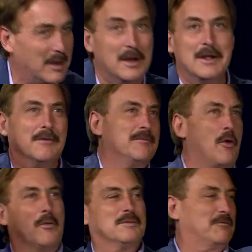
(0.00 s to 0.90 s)
and
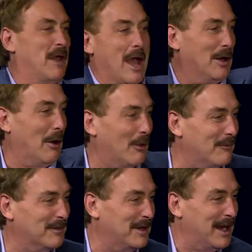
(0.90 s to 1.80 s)
foam flying all
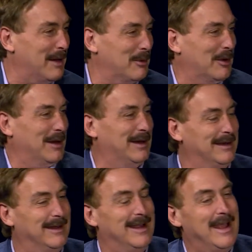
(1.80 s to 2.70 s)
over the neighborhood,